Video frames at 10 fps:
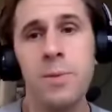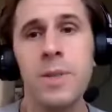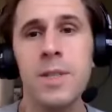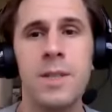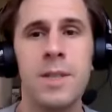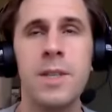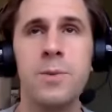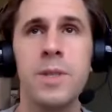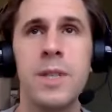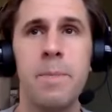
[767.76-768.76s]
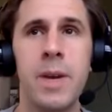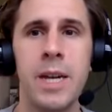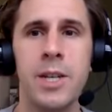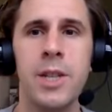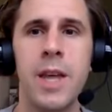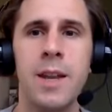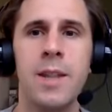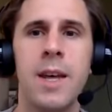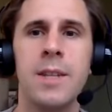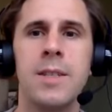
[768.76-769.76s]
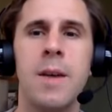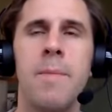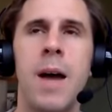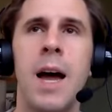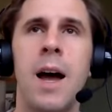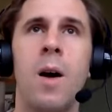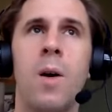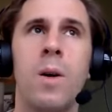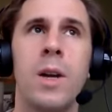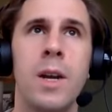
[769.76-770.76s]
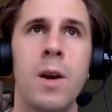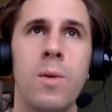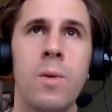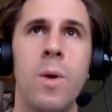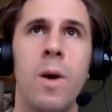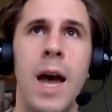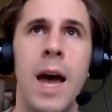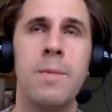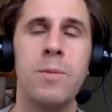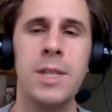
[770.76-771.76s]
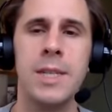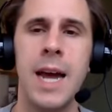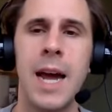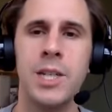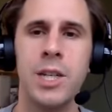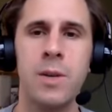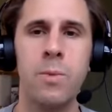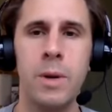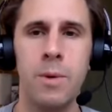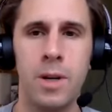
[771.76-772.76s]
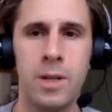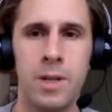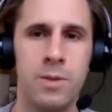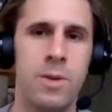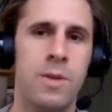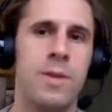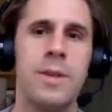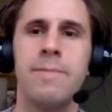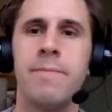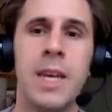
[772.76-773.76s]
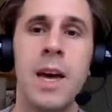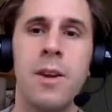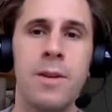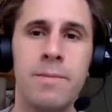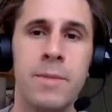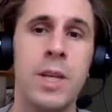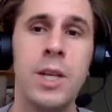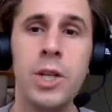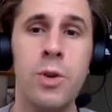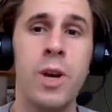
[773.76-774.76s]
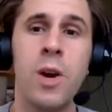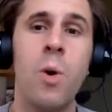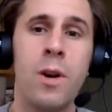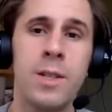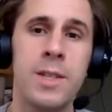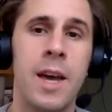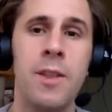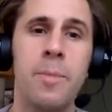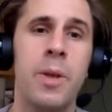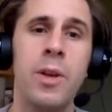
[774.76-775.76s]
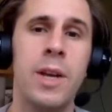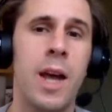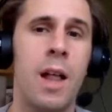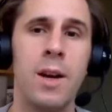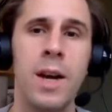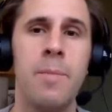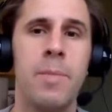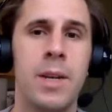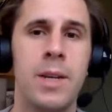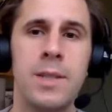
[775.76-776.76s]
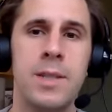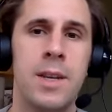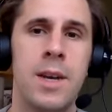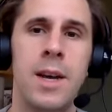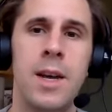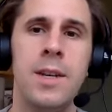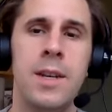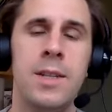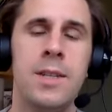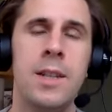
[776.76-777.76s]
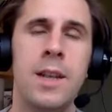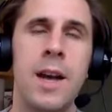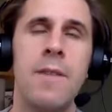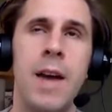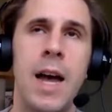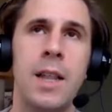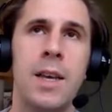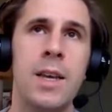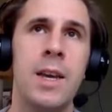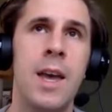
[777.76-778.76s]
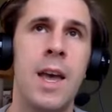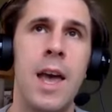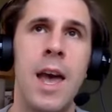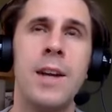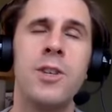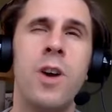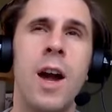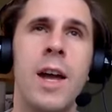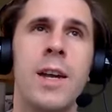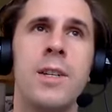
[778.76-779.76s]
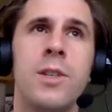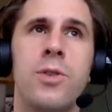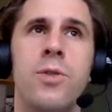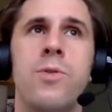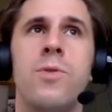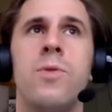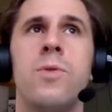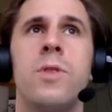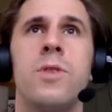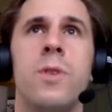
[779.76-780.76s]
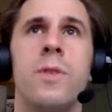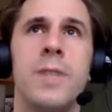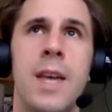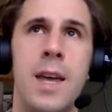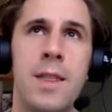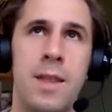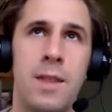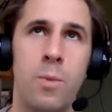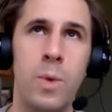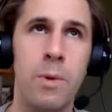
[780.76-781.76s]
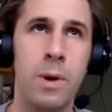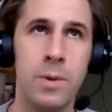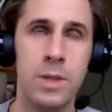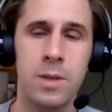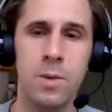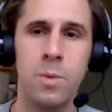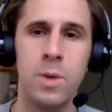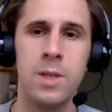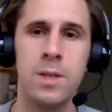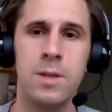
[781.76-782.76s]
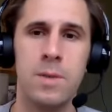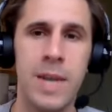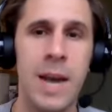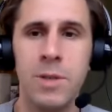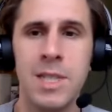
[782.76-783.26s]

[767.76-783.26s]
was the pitch, that somehow, you know, Adam was attaching WeWork to sort of the other unicorns, the other billion-dollar companies in Silicon Valley, and trying to sort of say that WeWork was